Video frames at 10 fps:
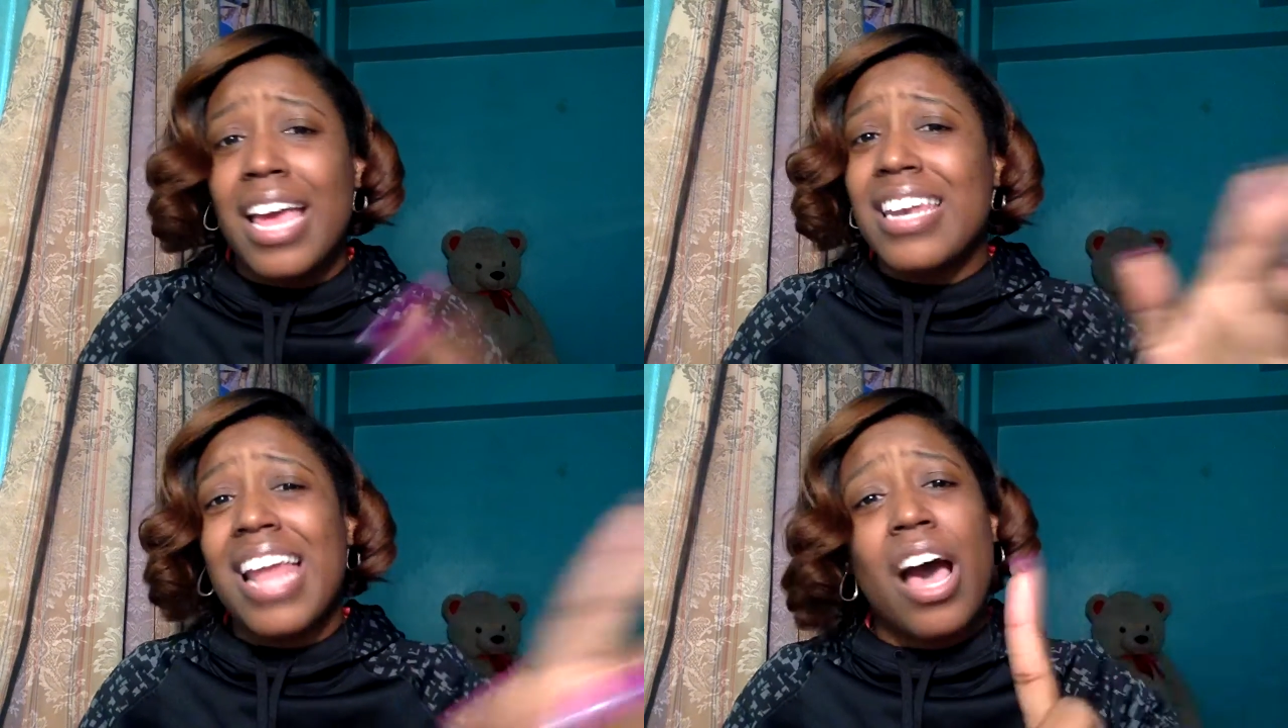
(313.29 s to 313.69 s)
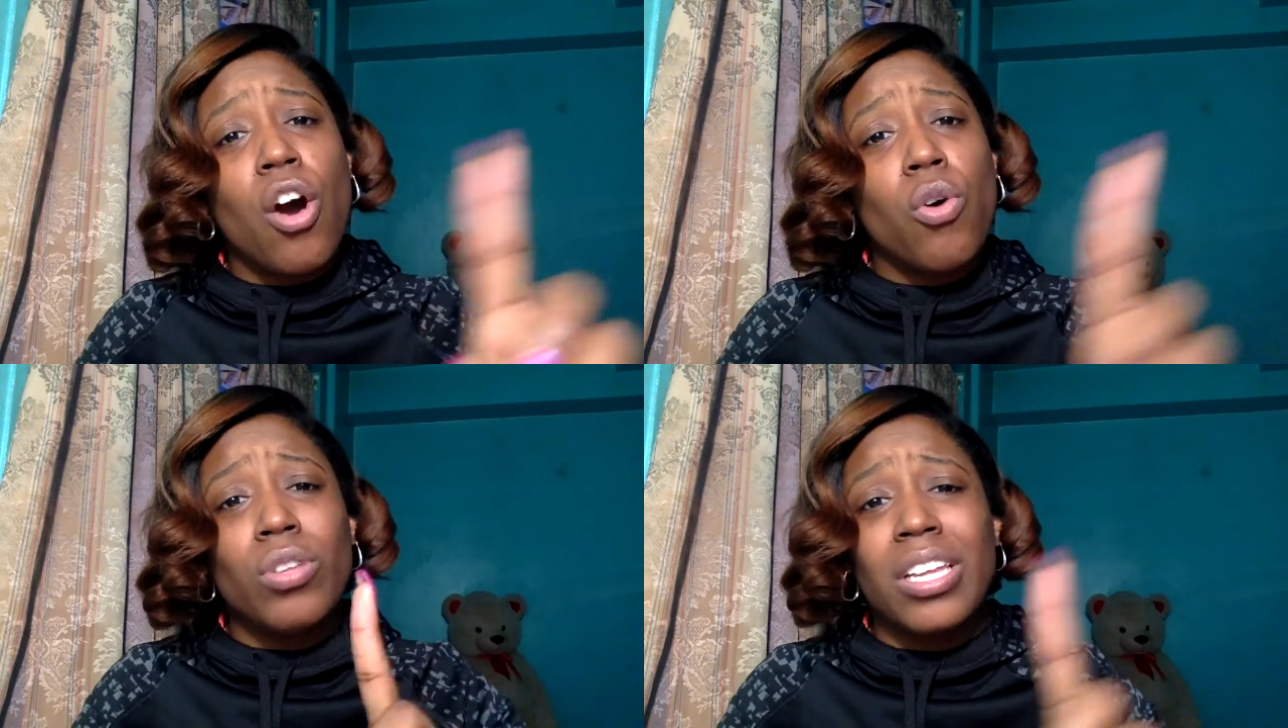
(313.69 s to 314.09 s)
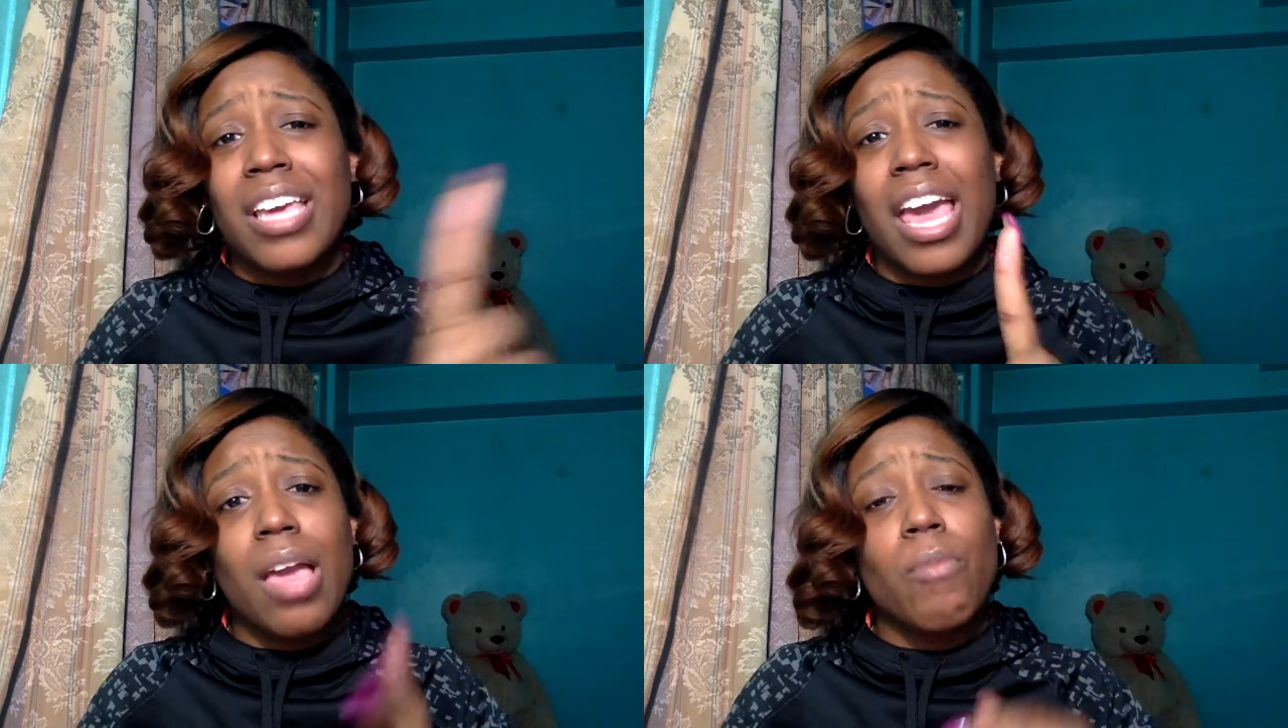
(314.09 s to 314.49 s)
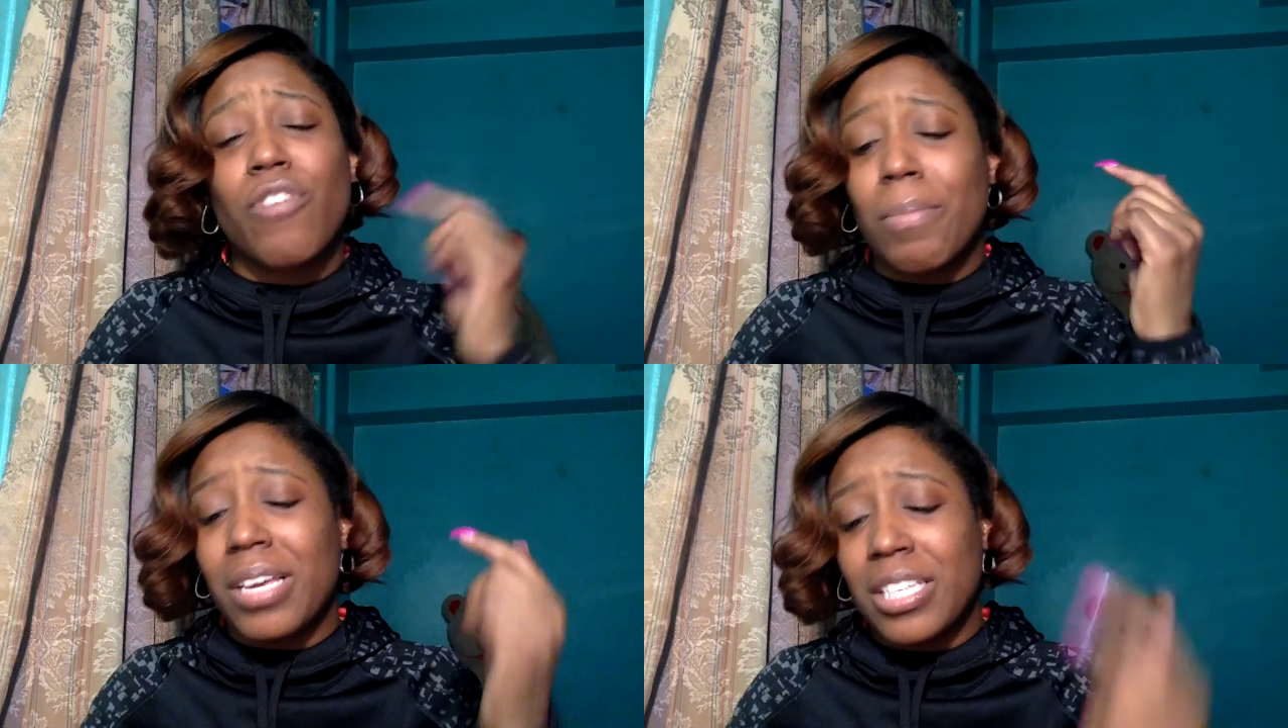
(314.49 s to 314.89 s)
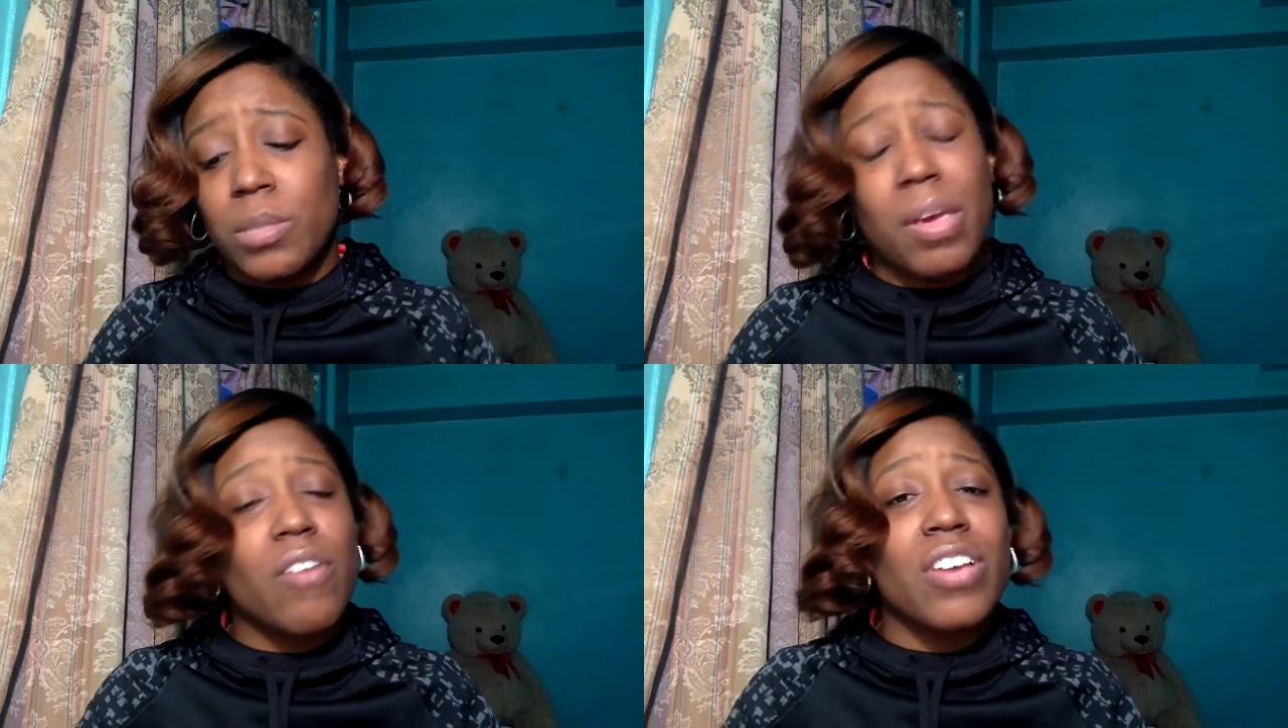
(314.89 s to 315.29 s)
not only came from
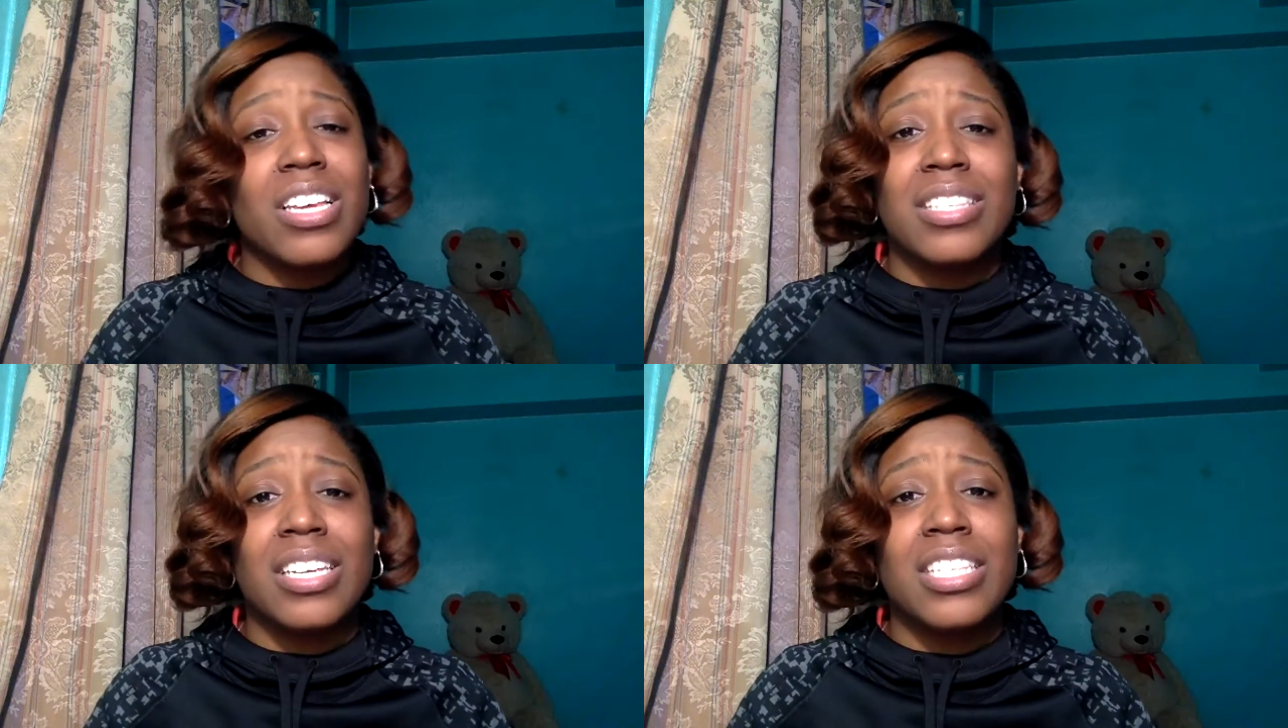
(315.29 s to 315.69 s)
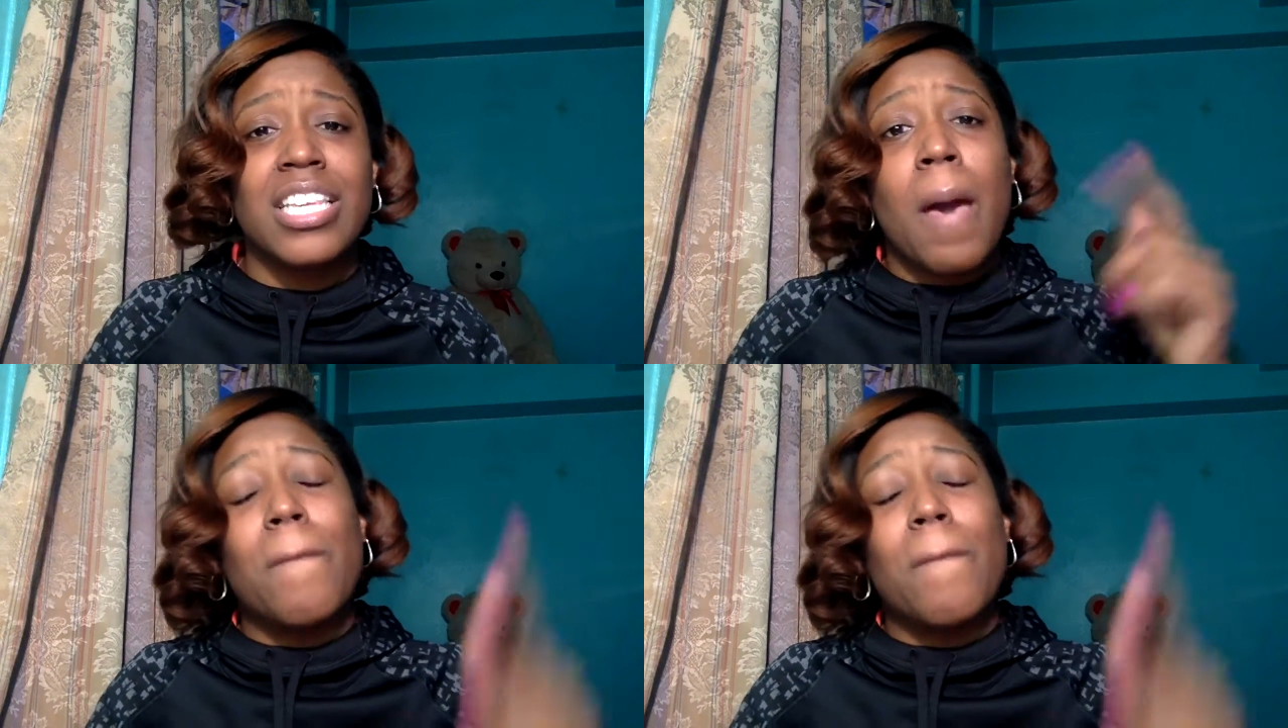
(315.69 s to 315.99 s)
experiences,